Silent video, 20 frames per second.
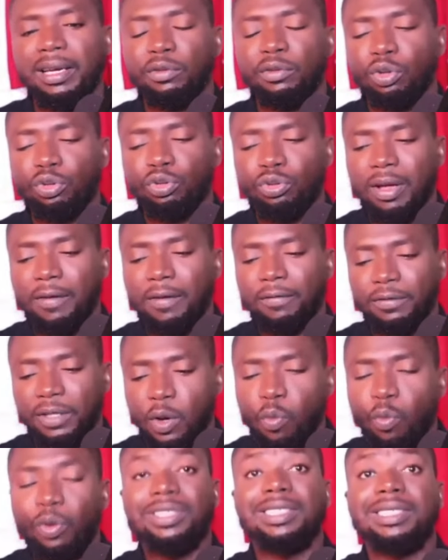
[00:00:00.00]
He doesn't have
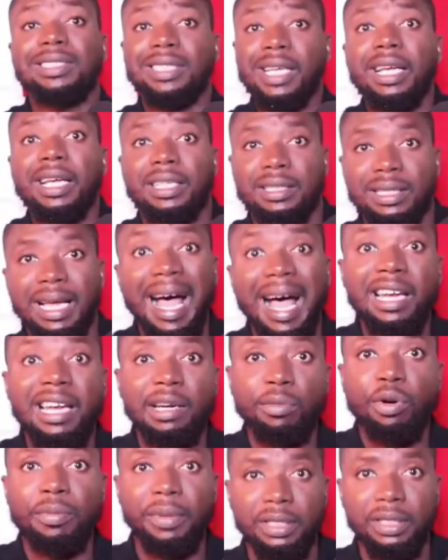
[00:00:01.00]
what it takes at the
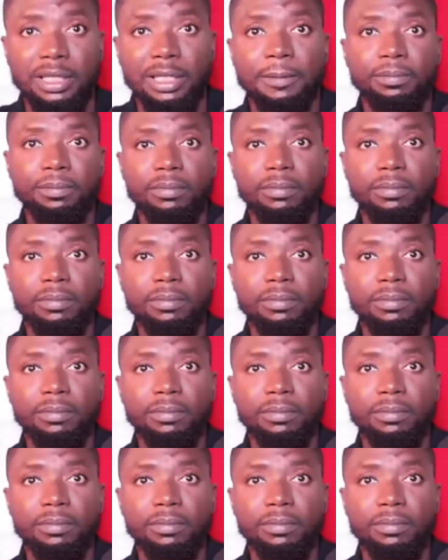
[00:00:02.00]
moment,